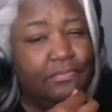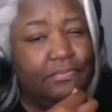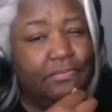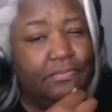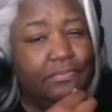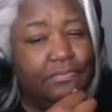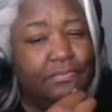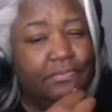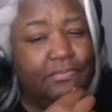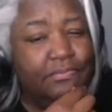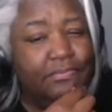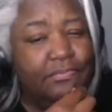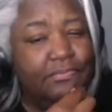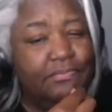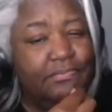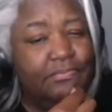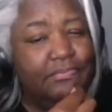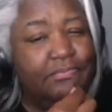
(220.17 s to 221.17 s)

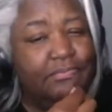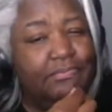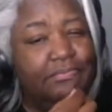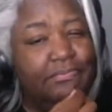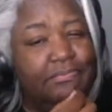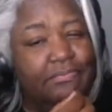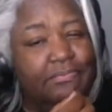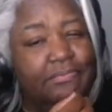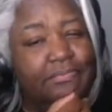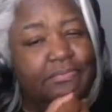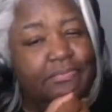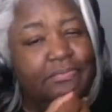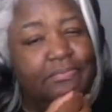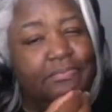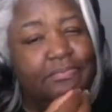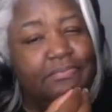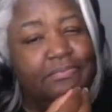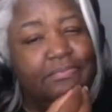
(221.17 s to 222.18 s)

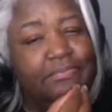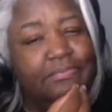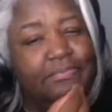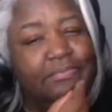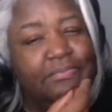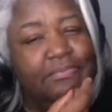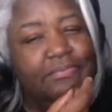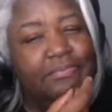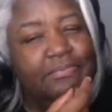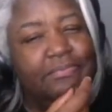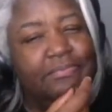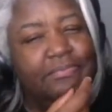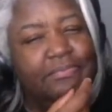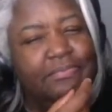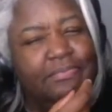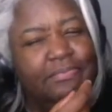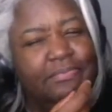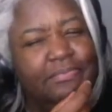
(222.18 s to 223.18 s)

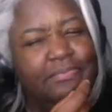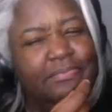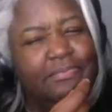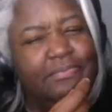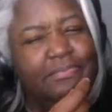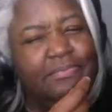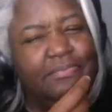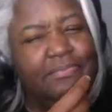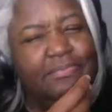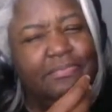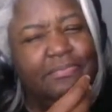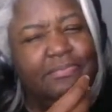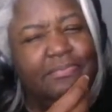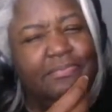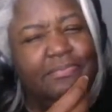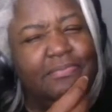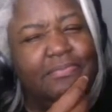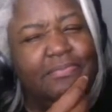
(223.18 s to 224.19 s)

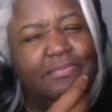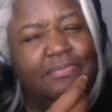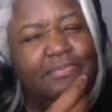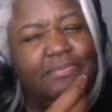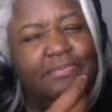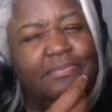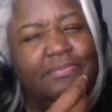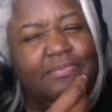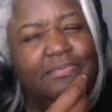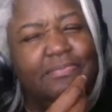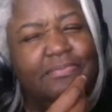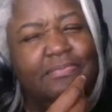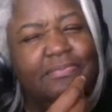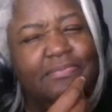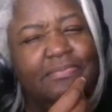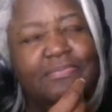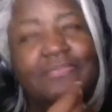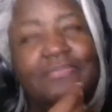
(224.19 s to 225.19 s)

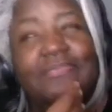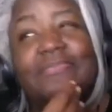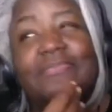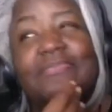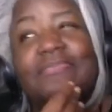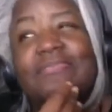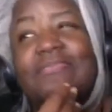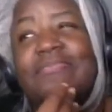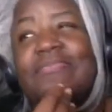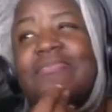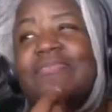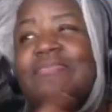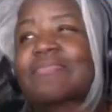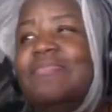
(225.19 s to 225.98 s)
No words are spoken by the person on screen.